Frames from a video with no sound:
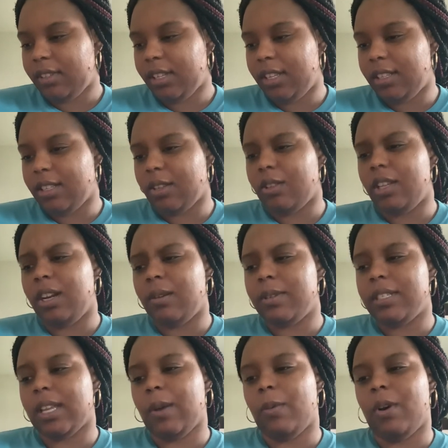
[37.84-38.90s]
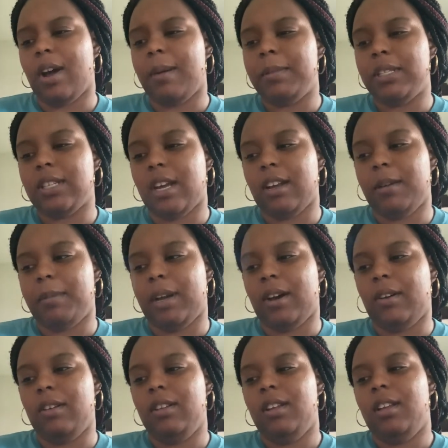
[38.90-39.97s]
So then I was like, well, I'm going to talk
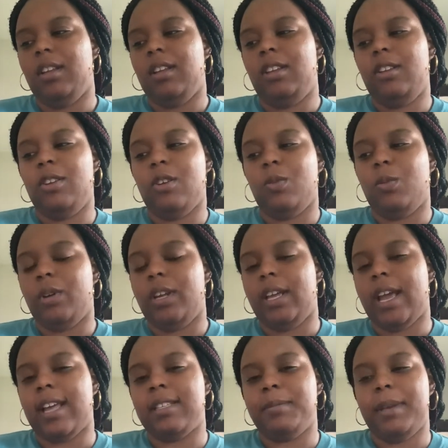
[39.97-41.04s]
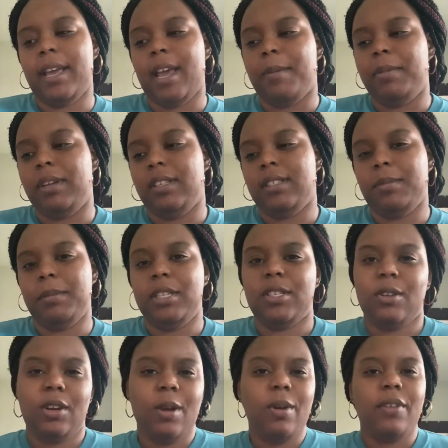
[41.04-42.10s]
about, what has been happening to me. So
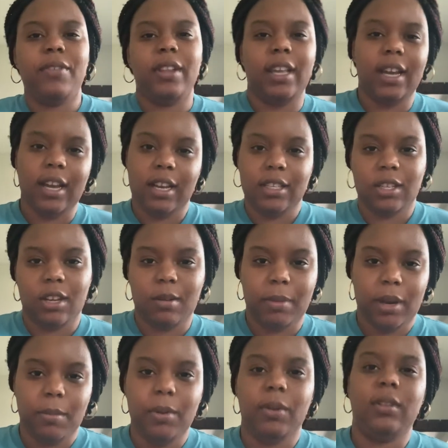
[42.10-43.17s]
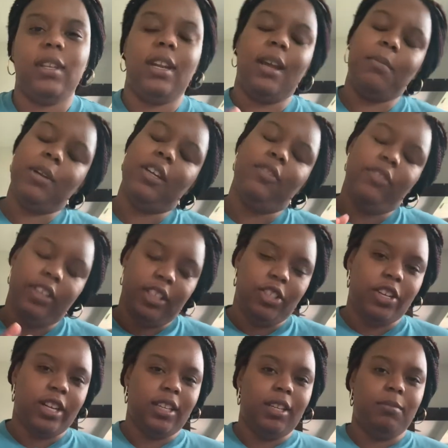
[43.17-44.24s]
now I feel like I can talk about both. And I'm going to really
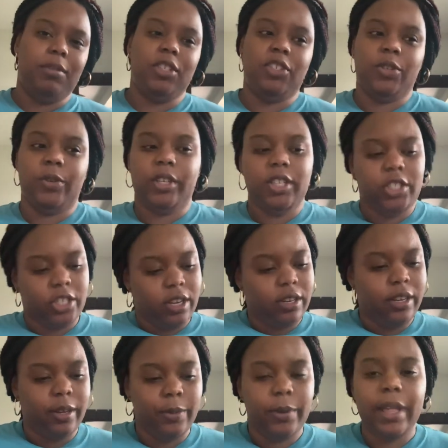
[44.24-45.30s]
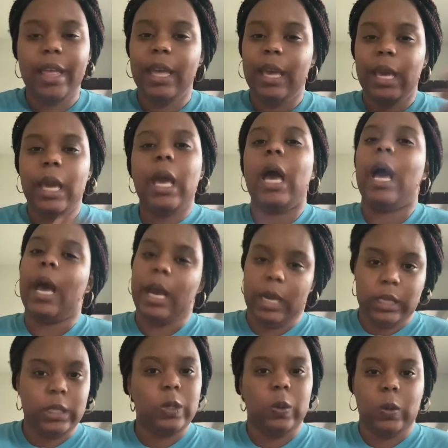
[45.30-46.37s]
try to keep this short because y'all know I
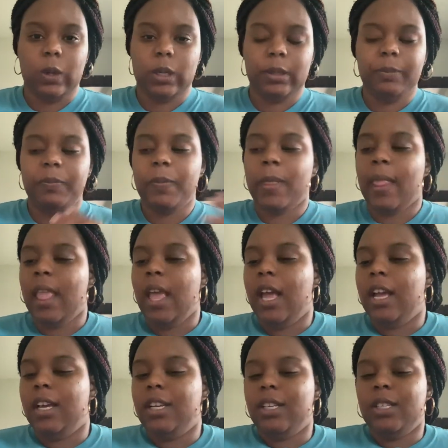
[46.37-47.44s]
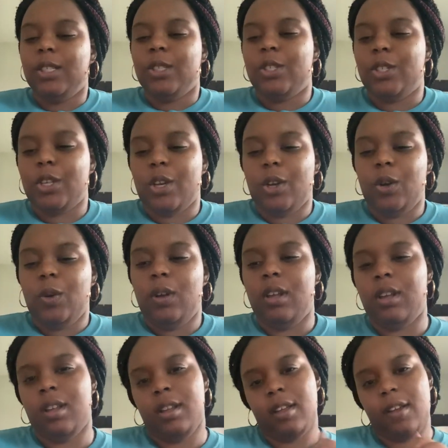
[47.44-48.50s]
could talk. So
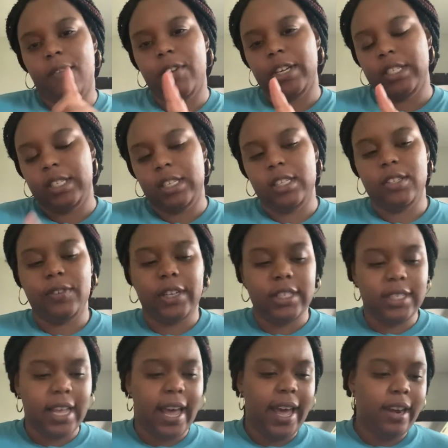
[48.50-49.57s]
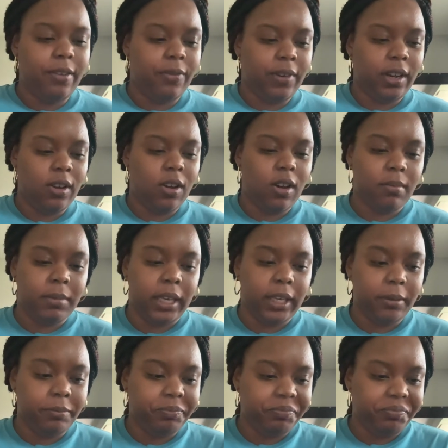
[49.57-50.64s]
first things first, I had a friend call me.